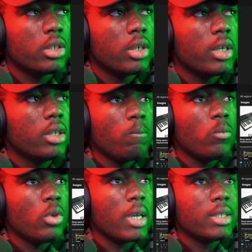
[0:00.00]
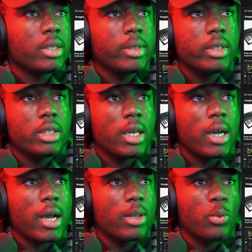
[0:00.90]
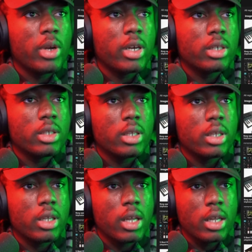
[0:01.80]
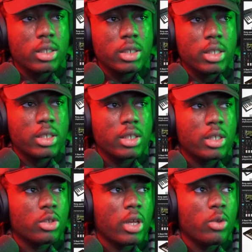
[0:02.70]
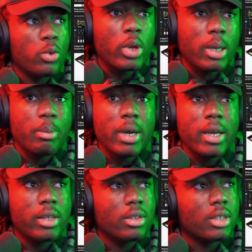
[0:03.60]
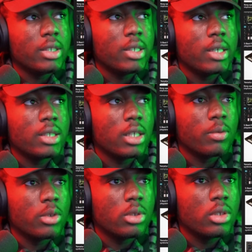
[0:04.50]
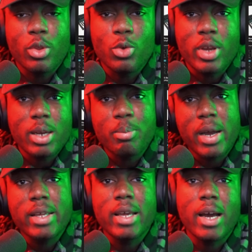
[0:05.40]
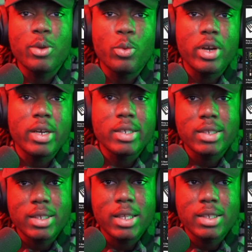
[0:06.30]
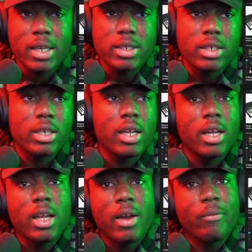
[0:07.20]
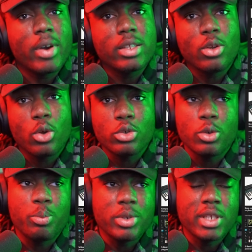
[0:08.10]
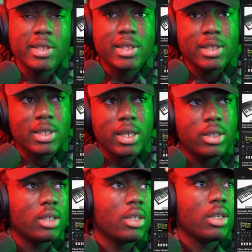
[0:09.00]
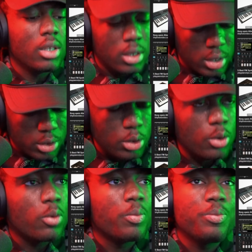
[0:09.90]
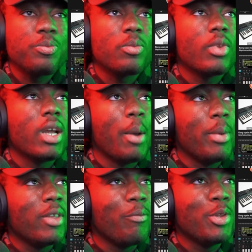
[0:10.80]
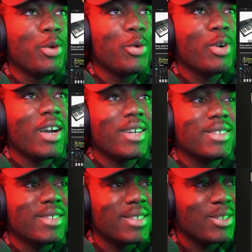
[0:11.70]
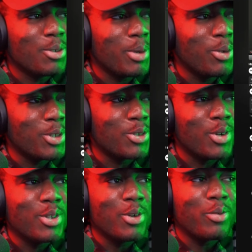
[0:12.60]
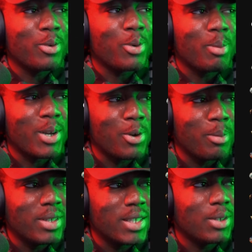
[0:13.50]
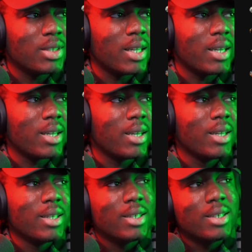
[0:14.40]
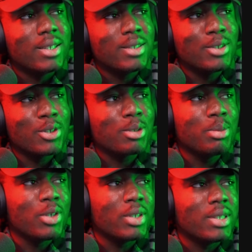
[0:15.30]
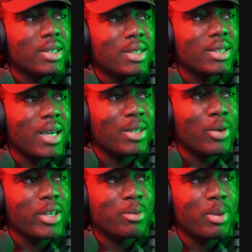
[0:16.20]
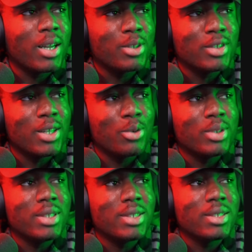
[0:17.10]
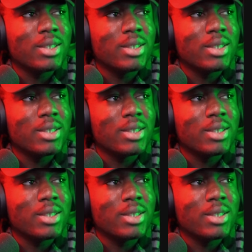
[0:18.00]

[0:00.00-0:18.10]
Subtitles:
right, you can see there are hardware synthesizers there. You buy the DX7, you can buy a hardware synthesizer and find the log drum presets inside. So I made a video and somebody was going off of my comments and I was like, is it just me or did this guy not explain how to download it to